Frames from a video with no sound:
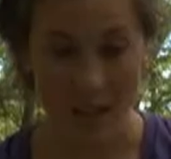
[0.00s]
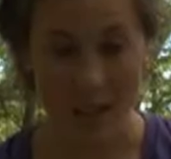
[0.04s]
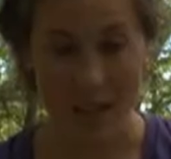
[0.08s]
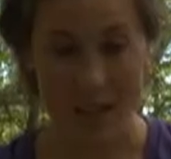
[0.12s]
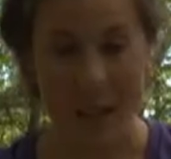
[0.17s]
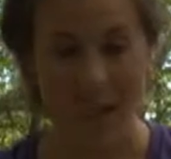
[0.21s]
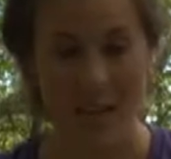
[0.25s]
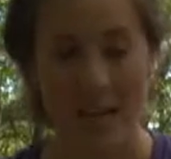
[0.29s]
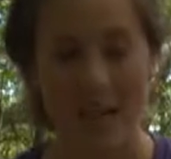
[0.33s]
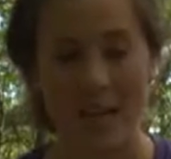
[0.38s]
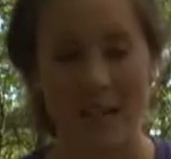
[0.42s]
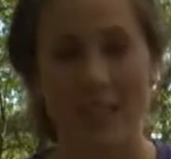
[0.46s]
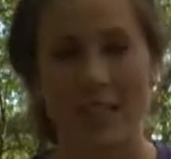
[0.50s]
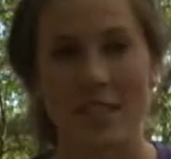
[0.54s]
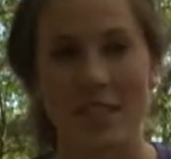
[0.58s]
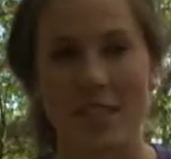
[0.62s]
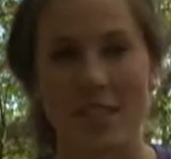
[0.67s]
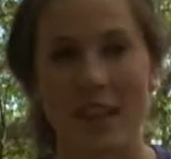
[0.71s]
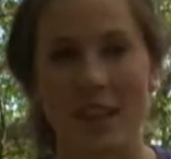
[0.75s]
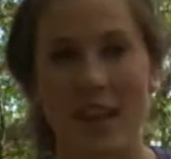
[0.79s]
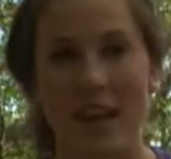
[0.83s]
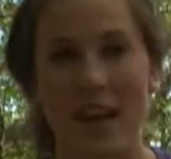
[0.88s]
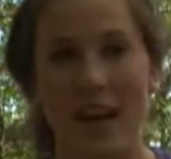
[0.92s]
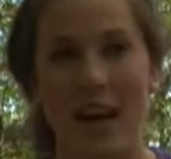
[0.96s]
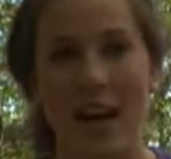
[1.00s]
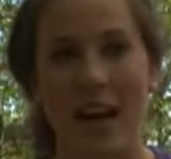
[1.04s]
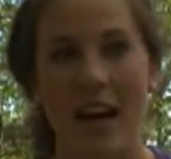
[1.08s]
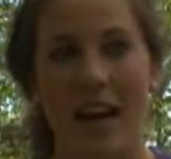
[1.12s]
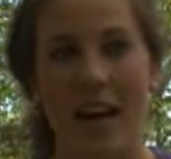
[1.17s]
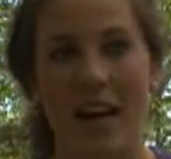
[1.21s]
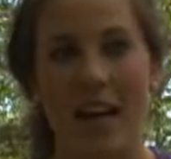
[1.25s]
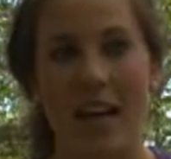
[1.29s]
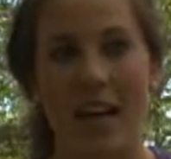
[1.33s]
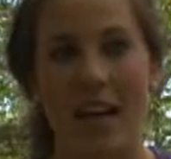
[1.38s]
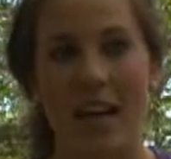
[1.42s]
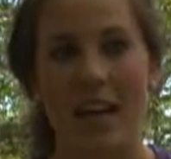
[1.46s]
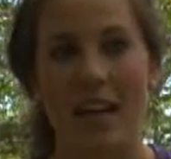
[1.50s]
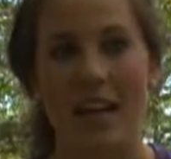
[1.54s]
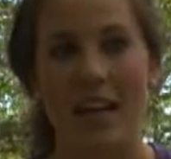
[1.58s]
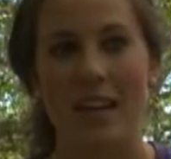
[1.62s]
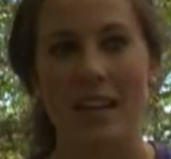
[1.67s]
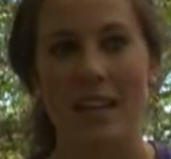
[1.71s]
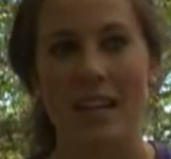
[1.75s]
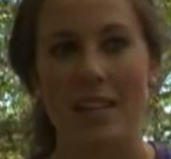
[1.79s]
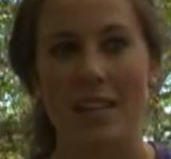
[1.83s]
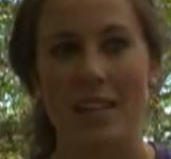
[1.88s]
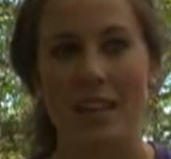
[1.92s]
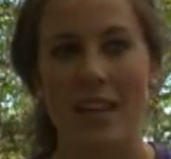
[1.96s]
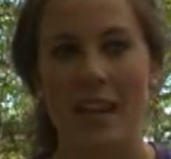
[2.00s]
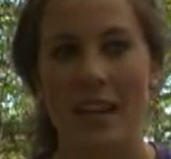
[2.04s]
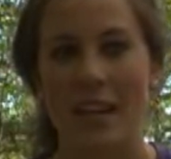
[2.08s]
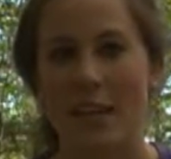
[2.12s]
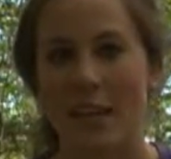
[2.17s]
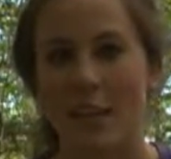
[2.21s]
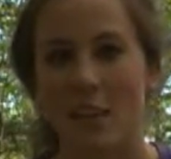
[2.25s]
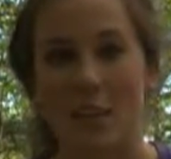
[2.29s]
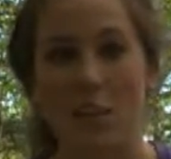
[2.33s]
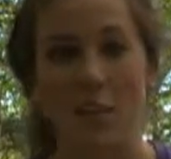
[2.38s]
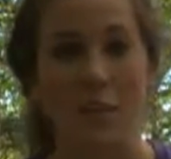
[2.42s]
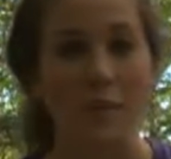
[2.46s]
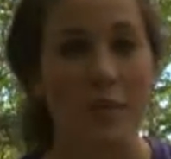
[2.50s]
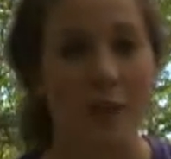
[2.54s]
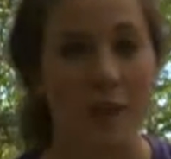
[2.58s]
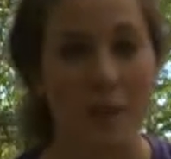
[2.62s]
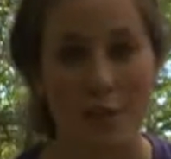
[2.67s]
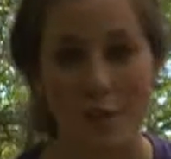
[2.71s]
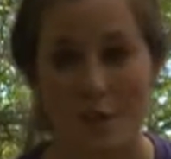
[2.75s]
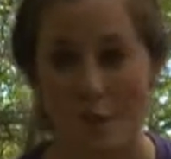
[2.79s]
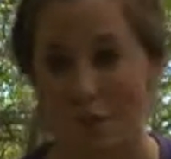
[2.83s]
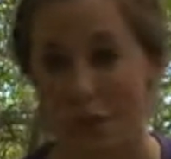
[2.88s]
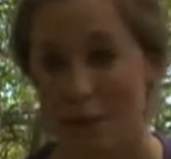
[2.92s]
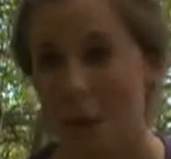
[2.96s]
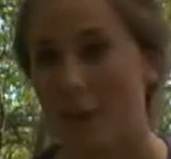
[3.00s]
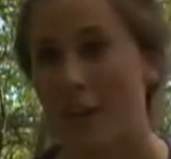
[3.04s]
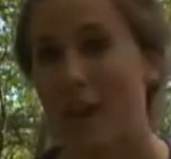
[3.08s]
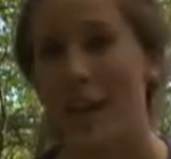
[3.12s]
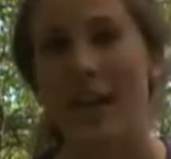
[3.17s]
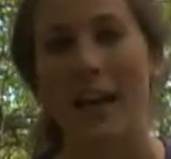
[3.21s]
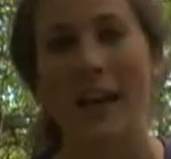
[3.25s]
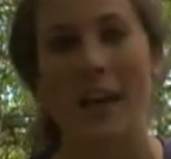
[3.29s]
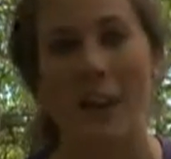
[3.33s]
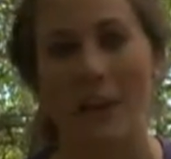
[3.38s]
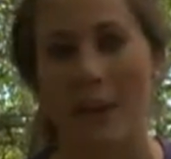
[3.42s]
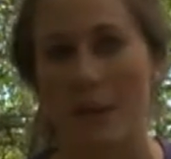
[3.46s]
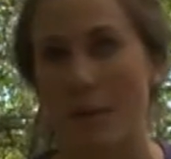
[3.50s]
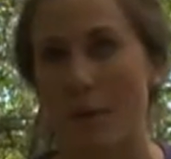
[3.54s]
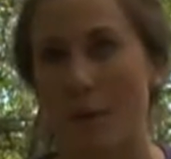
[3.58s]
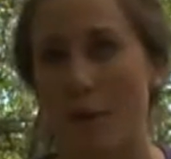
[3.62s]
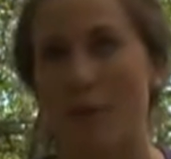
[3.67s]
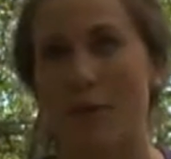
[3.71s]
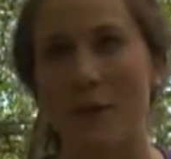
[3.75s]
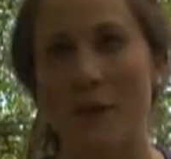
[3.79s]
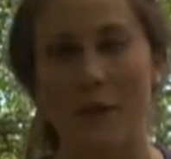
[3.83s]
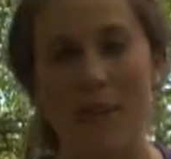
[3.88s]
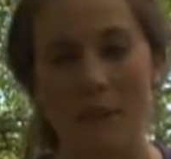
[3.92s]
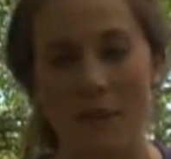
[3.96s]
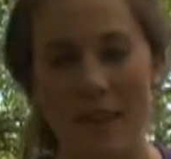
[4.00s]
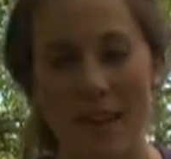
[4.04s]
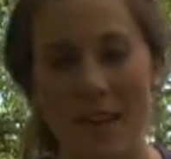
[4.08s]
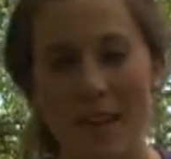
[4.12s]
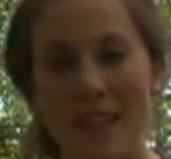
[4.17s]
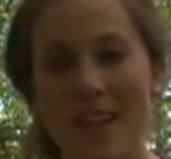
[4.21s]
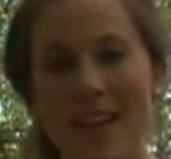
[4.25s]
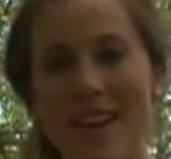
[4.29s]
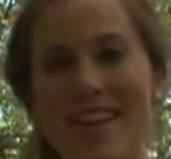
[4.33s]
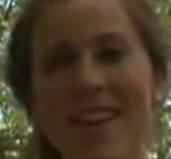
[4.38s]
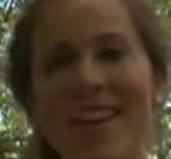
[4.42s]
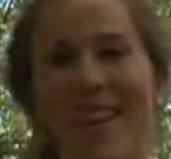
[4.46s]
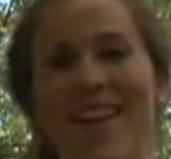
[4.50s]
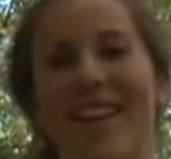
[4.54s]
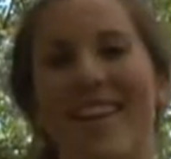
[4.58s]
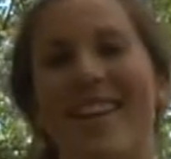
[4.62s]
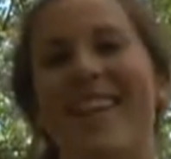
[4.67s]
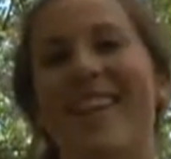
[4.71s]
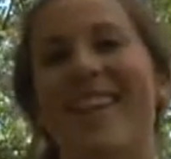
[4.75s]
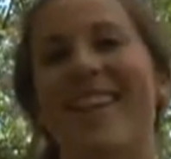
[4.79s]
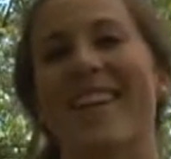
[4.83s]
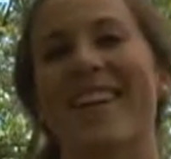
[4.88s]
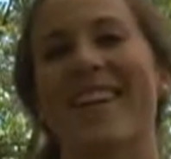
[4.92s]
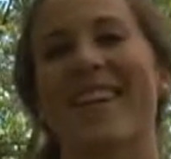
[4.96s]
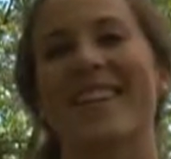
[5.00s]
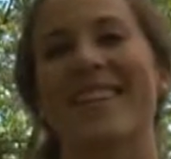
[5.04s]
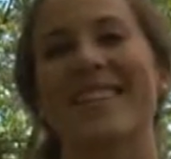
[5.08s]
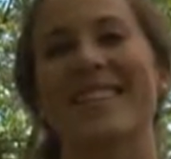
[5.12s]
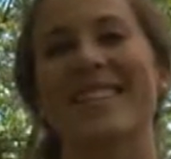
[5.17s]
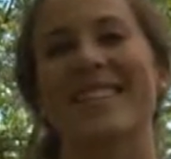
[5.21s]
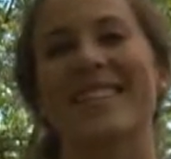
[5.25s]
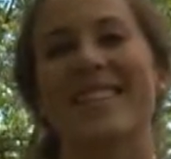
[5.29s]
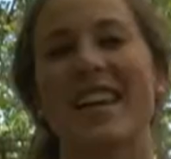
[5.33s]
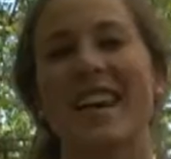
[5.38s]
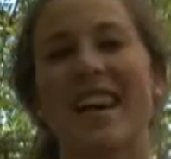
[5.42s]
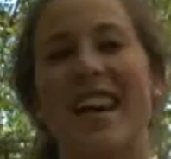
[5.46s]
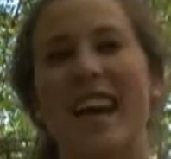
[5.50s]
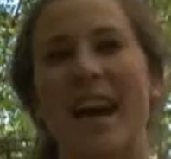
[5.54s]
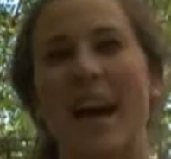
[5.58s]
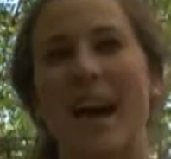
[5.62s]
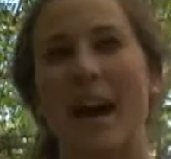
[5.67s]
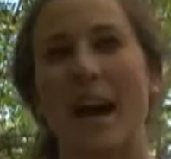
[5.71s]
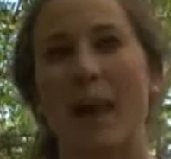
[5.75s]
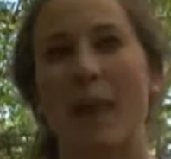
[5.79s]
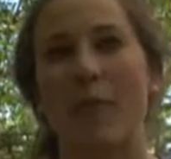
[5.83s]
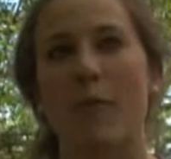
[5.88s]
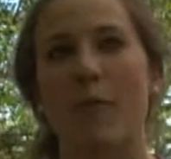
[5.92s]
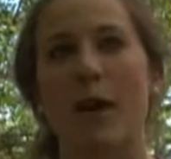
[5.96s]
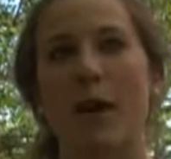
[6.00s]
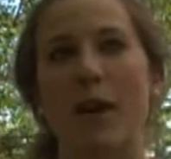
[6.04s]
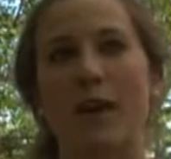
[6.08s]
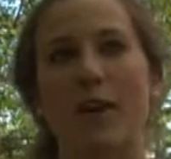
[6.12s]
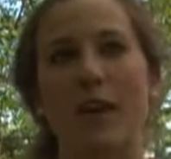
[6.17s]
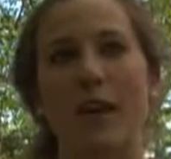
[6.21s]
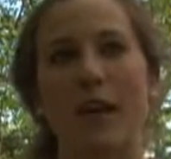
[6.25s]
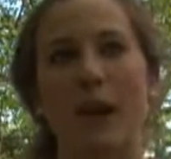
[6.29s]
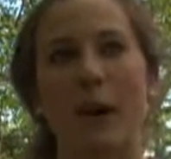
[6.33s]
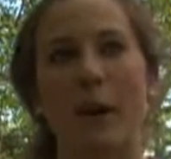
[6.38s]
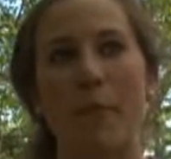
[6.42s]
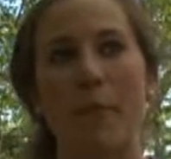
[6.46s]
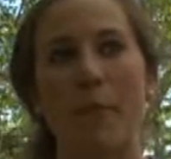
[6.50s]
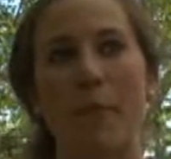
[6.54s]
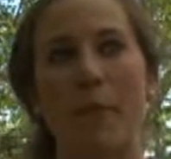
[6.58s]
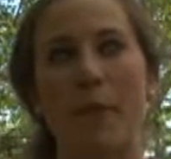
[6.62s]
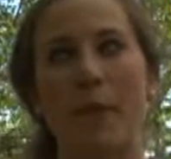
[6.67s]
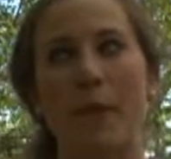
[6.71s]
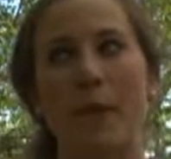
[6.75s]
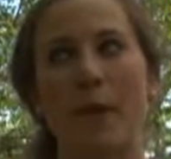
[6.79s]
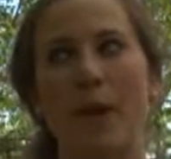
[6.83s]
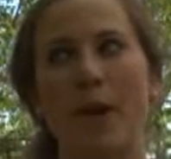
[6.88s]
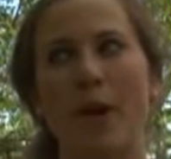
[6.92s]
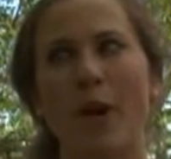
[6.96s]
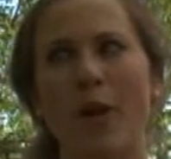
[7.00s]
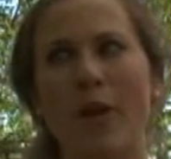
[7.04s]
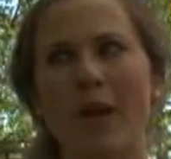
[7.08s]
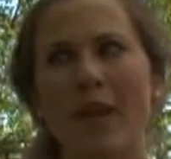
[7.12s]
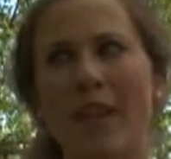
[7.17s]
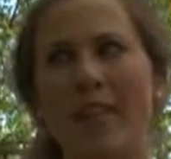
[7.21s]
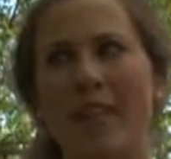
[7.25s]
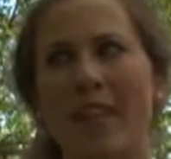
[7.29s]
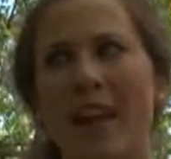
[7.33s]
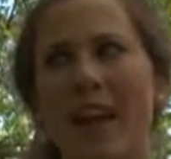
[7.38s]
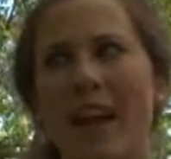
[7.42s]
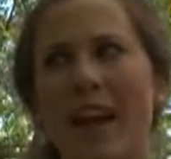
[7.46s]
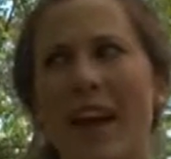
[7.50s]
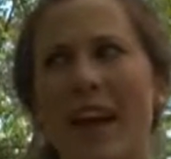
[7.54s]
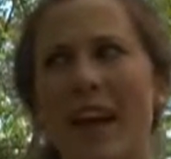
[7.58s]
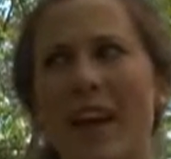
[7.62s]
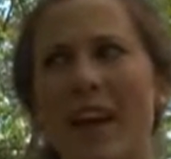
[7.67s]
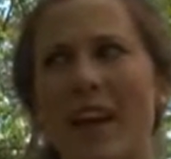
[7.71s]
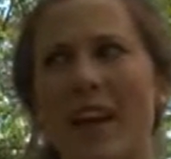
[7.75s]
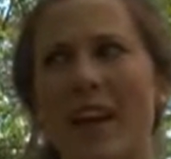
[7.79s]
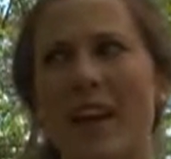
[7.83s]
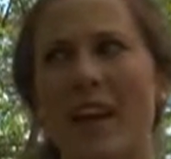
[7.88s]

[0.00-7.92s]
and I decided to venture ahead of my family and I wandered up knowing that